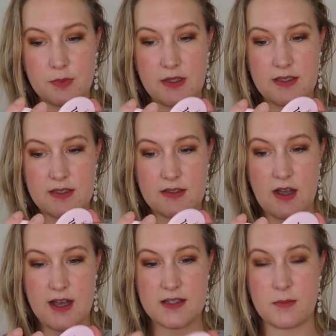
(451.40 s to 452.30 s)
But this is
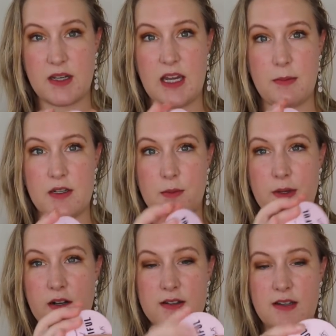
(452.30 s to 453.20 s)
awesome to keep in your
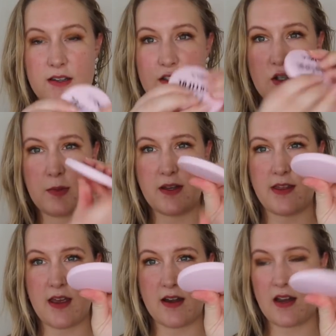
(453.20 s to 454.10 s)
purse. It's super
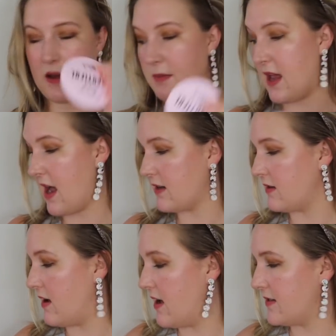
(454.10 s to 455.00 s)
thin and
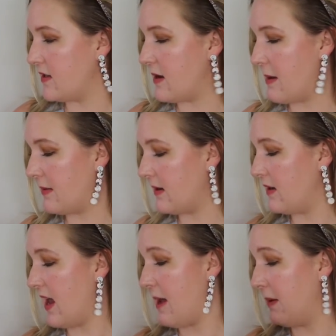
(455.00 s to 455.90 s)
compact. Awesome. I'm
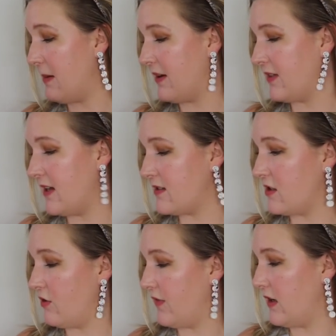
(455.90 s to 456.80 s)
happy about this.
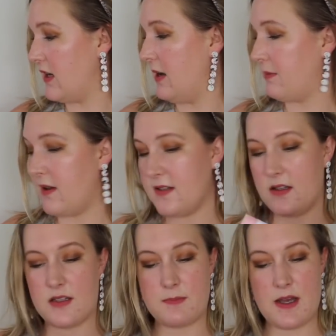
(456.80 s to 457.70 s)
So far, A plus
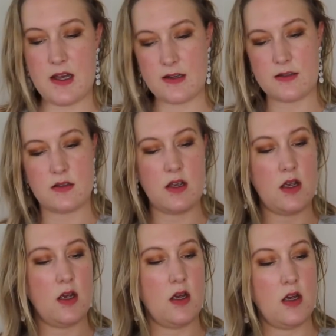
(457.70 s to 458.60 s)
in this box.
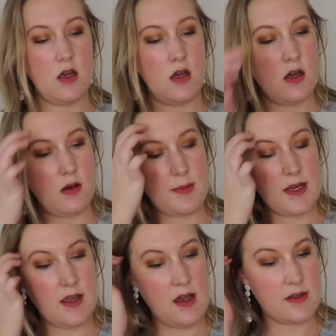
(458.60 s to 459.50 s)
Oh
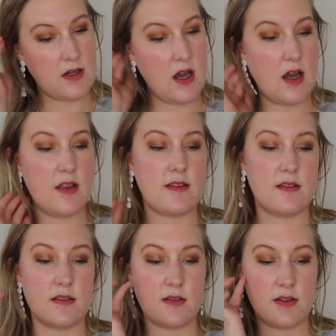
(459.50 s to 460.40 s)
my gosh. Uh,
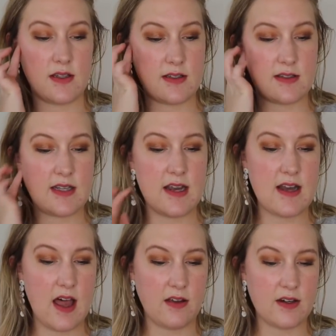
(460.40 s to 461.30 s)
this, so this is ten
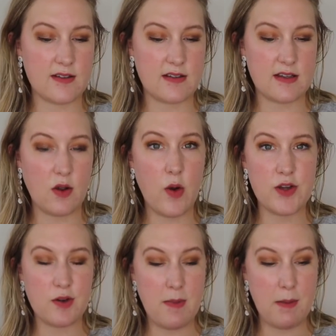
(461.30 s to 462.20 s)
dollars. It says,
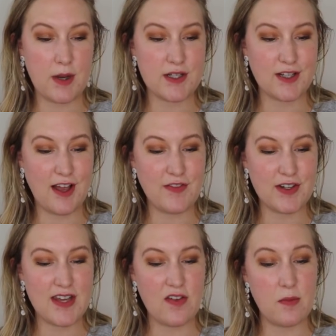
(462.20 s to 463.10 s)
always remember to love
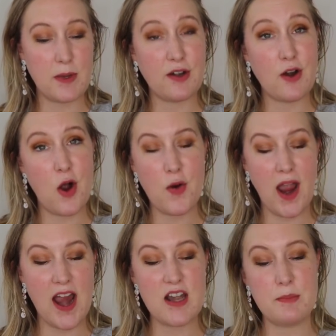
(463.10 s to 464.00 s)
yourself and be your own
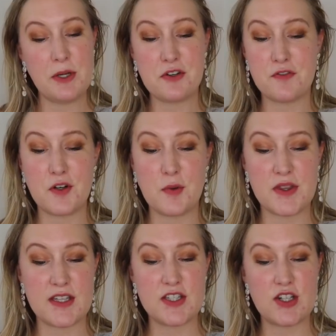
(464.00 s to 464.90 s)
kind of beautiful
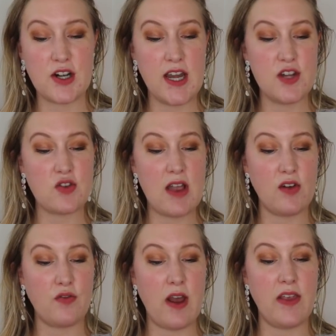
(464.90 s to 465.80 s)
with this sturdy,
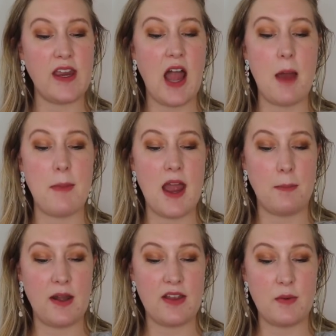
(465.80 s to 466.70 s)
travel-friendly,
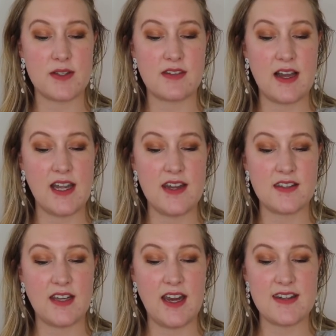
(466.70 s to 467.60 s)
compact mirror that will slide
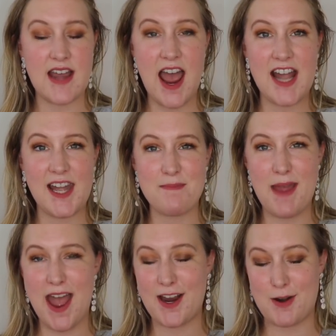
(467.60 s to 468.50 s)
easily into any
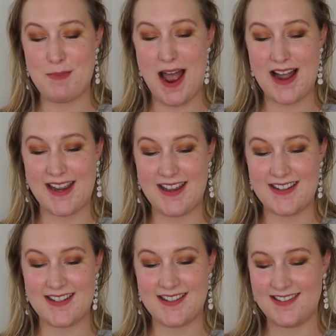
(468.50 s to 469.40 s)
bag or
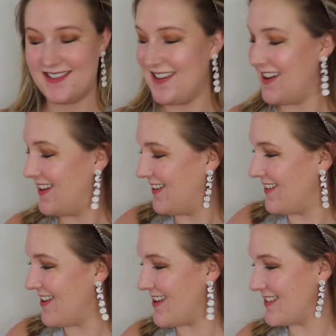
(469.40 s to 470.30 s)
pocket.
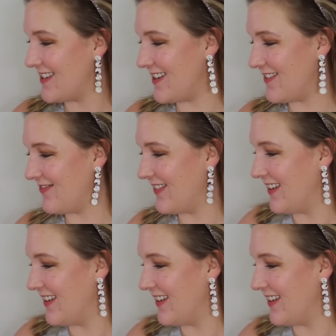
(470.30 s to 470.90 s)
Awesome.